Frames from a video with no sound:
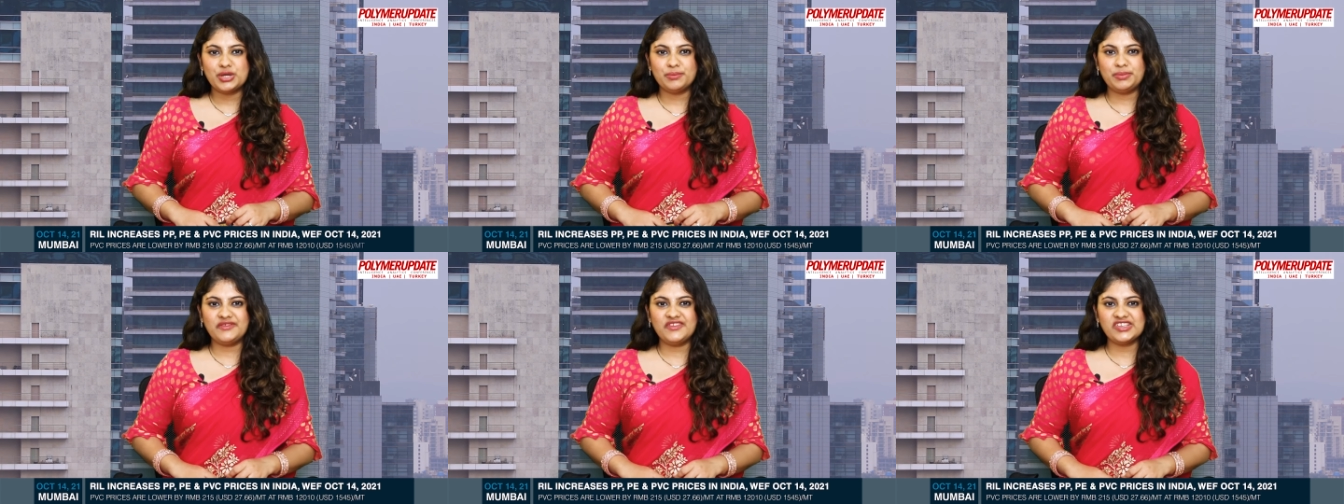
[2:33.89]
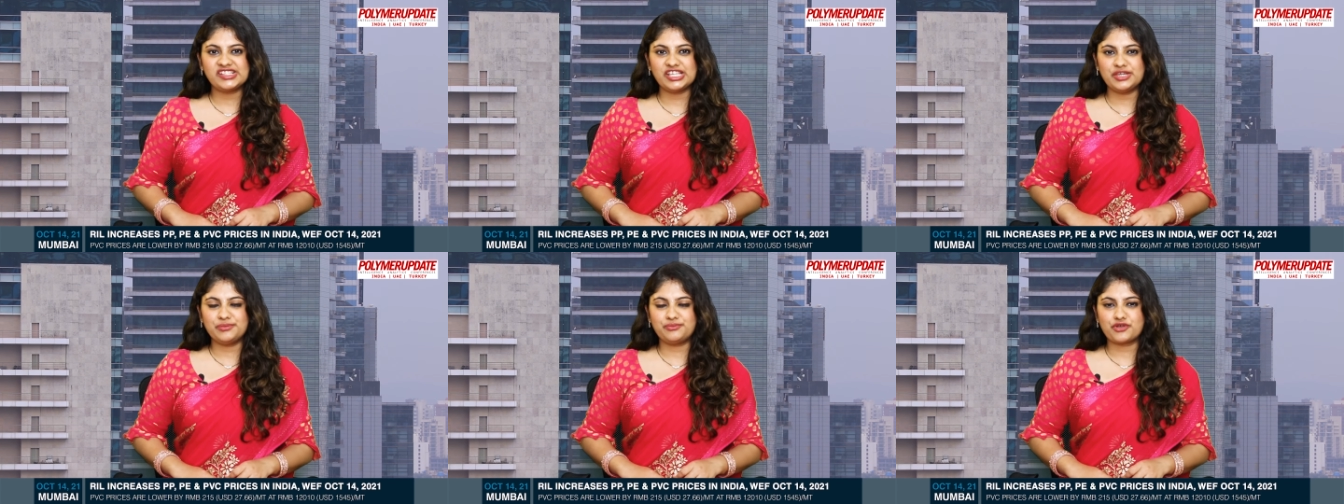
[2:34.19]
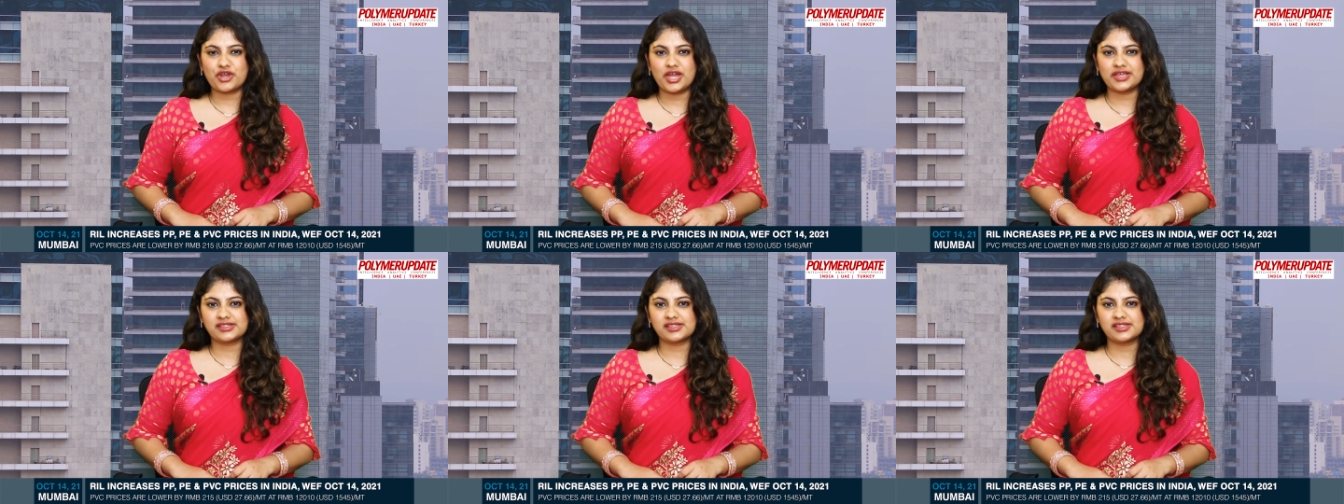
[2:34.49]
PVC
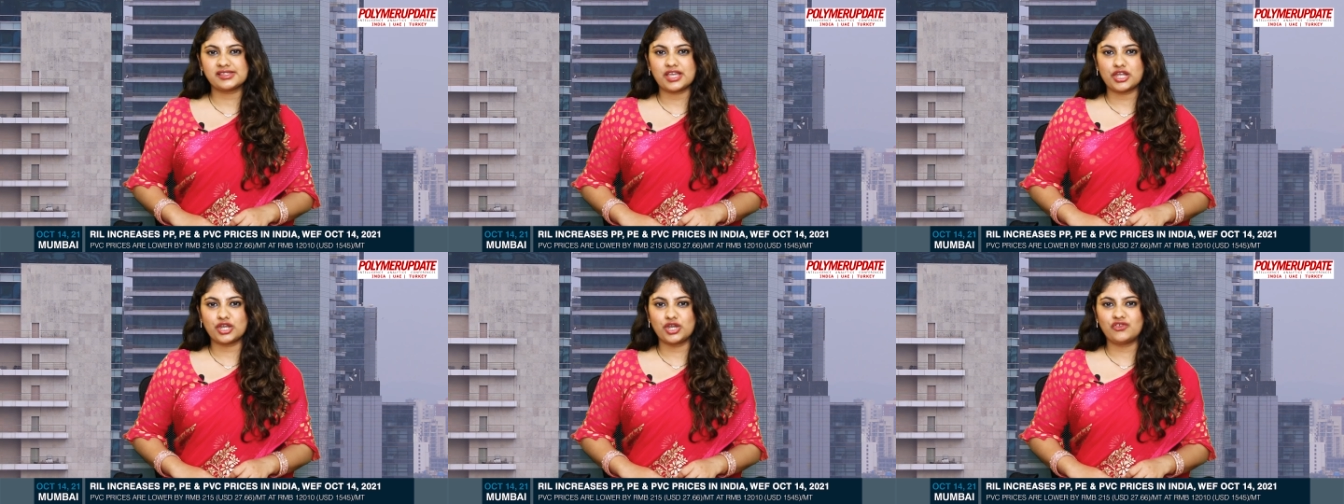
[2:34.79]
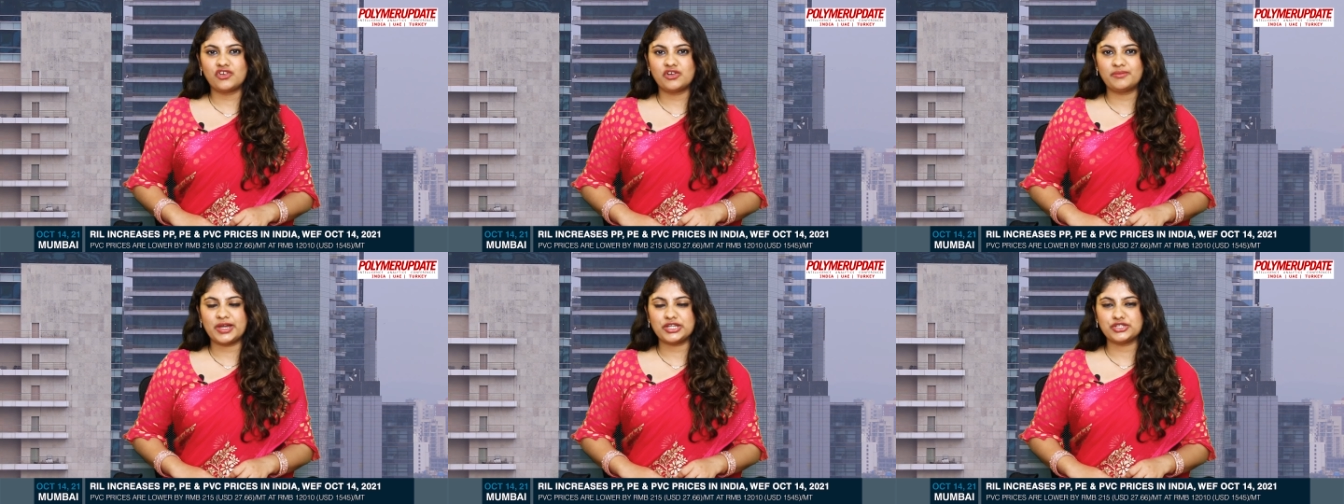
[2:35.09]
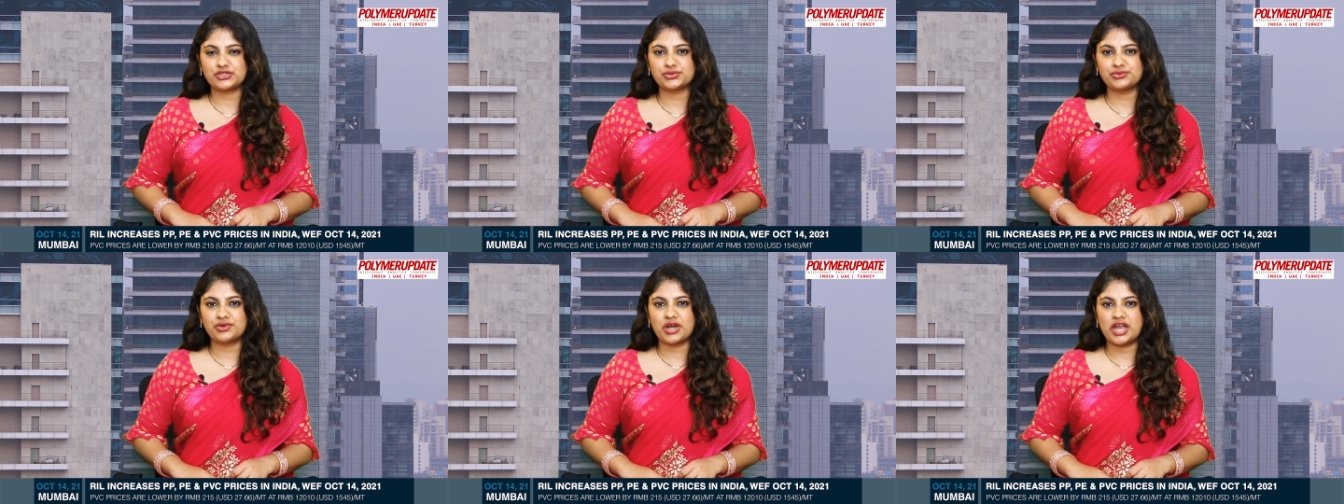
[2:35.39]
prices are lower by
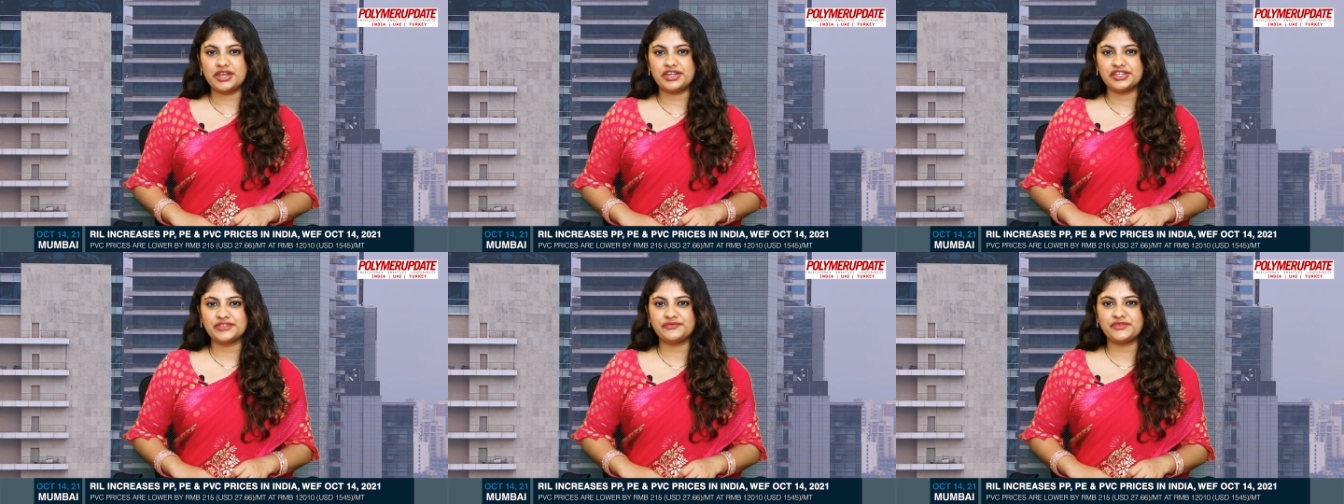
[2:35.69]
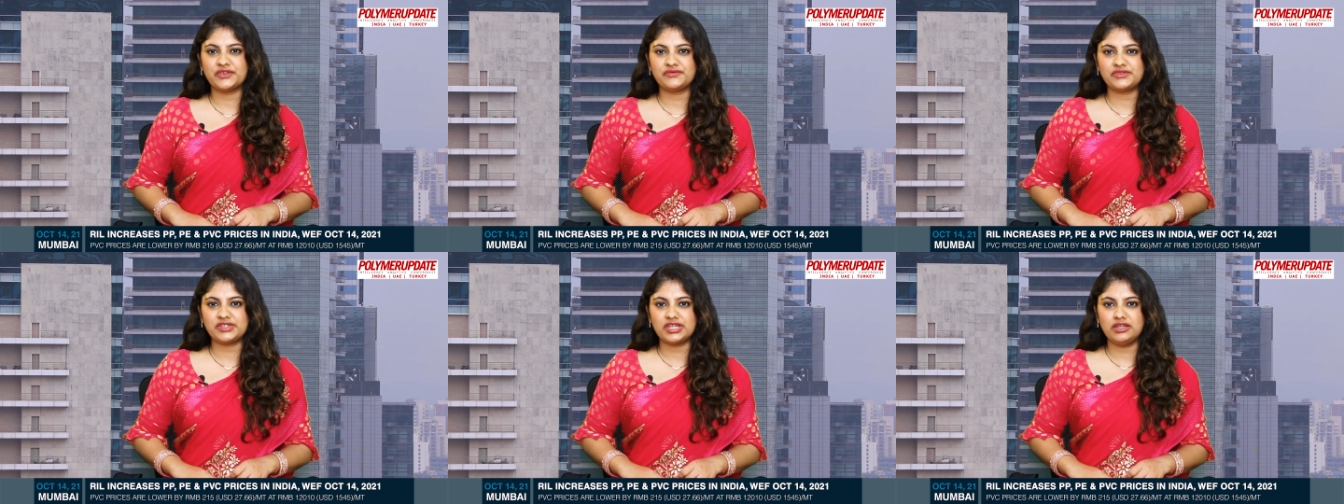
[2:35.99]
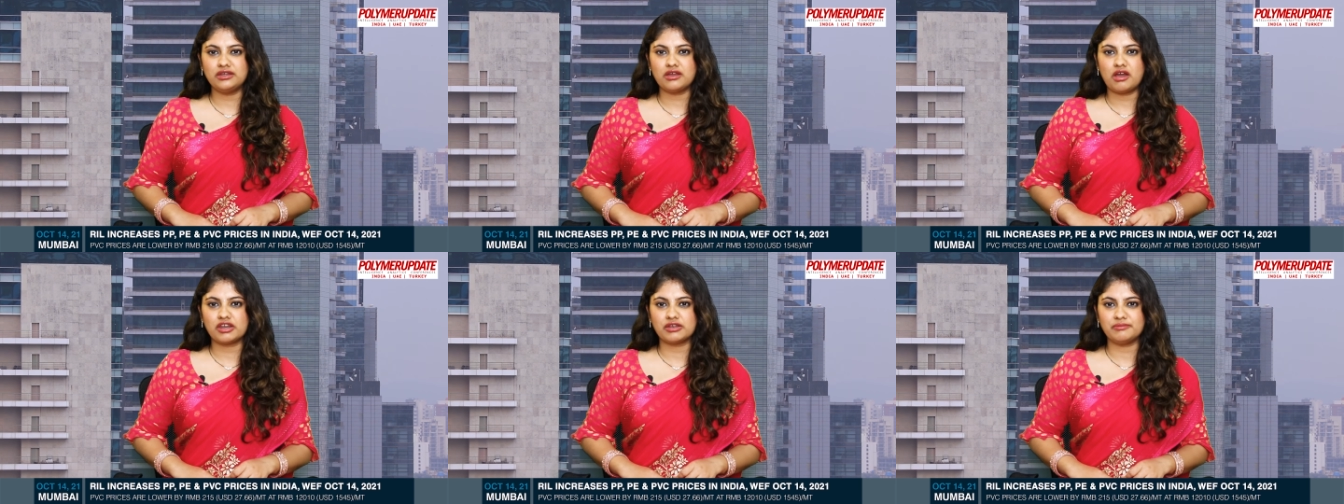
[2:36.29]

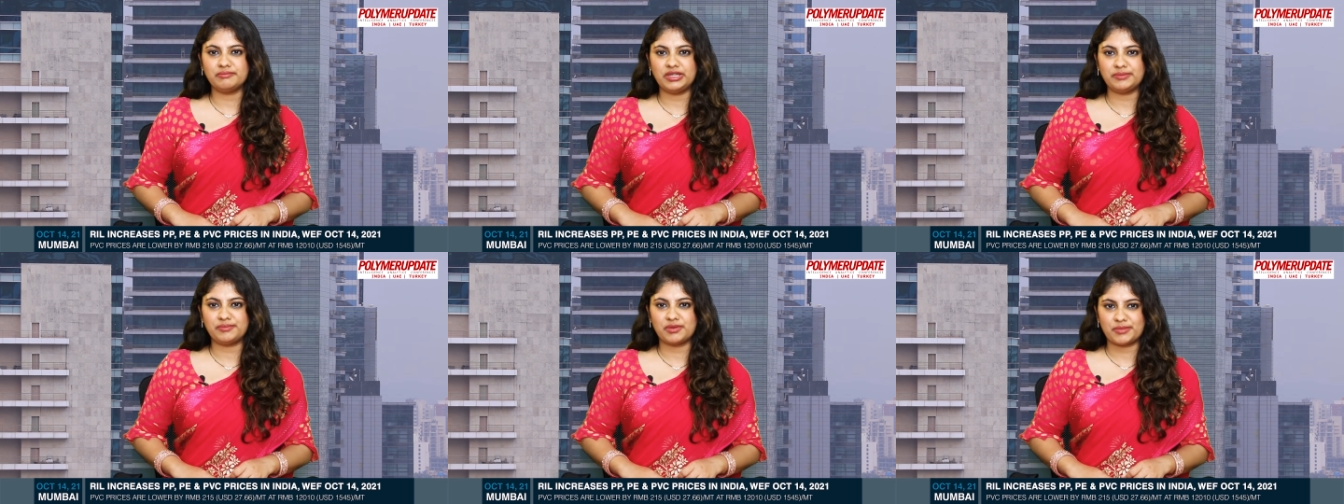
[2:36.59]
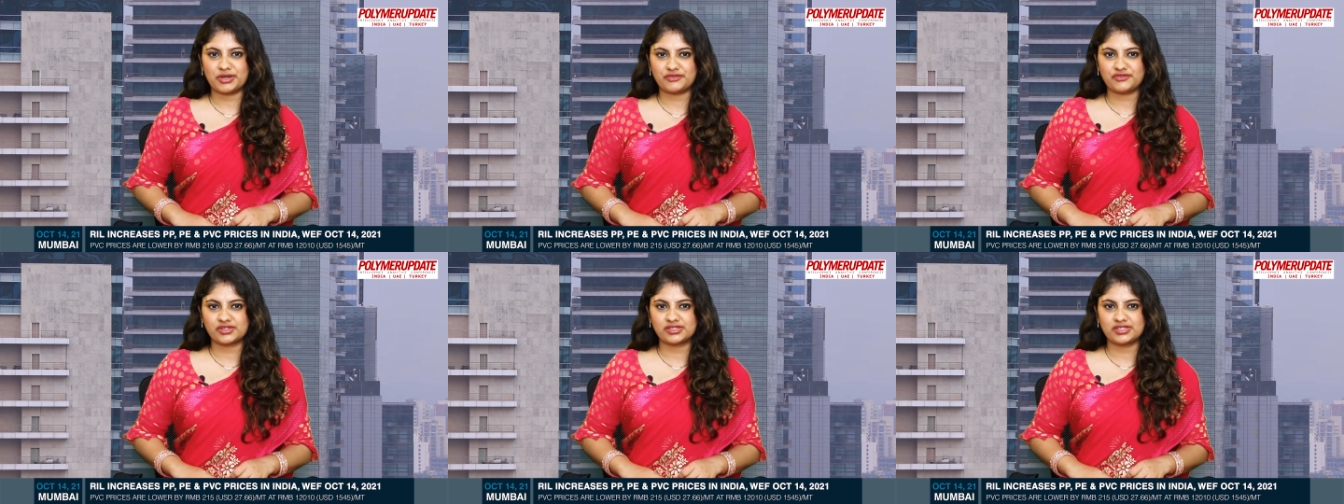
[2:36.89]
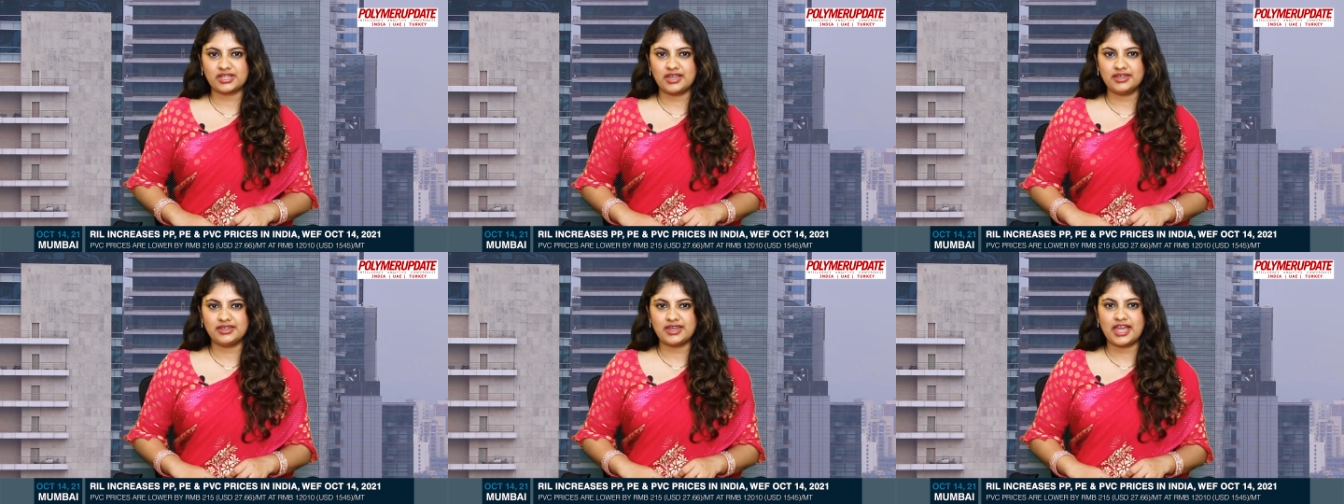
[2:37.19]
215 RMB per metric
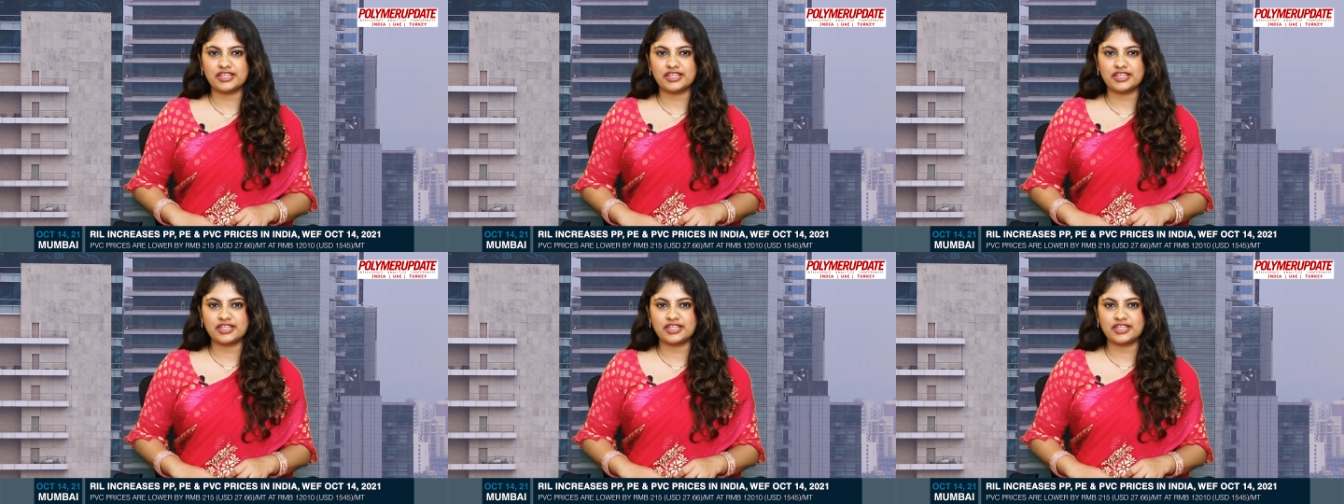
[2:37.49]
ton